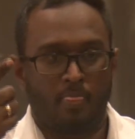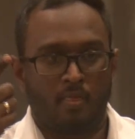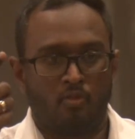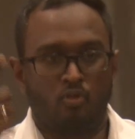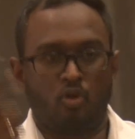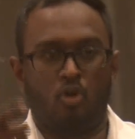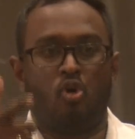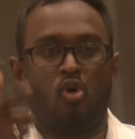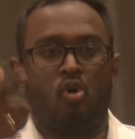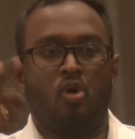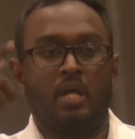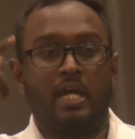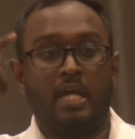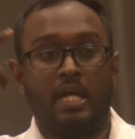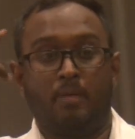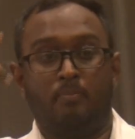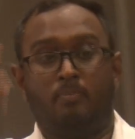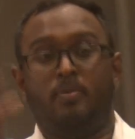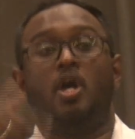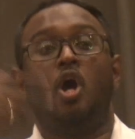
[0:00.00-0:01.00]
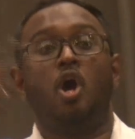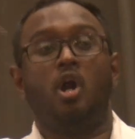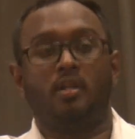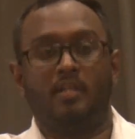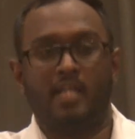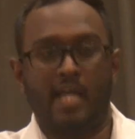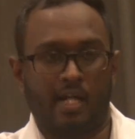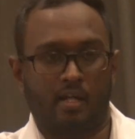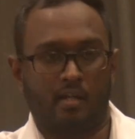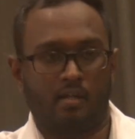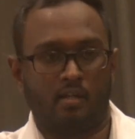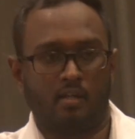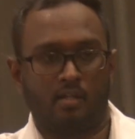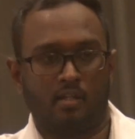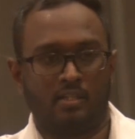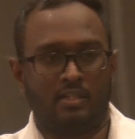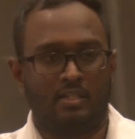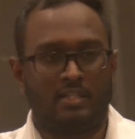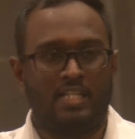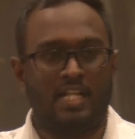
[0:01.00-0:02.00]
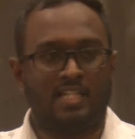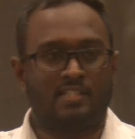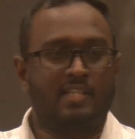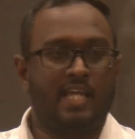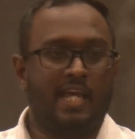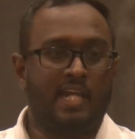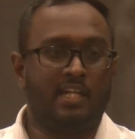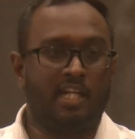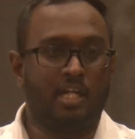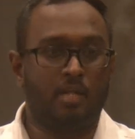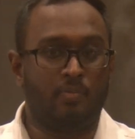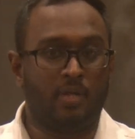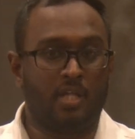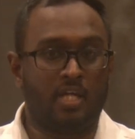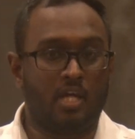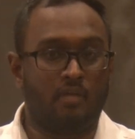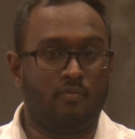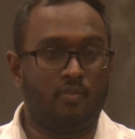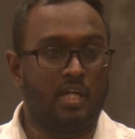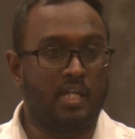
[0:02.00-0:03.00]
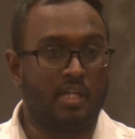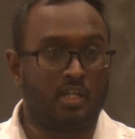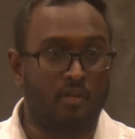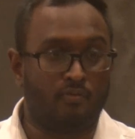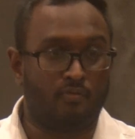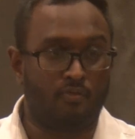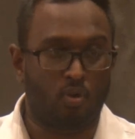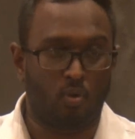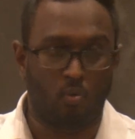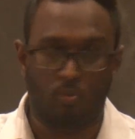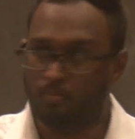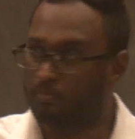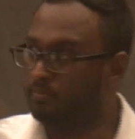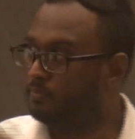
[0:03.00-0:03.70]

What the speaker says: So beyond that, that's the entity behavior it gives you.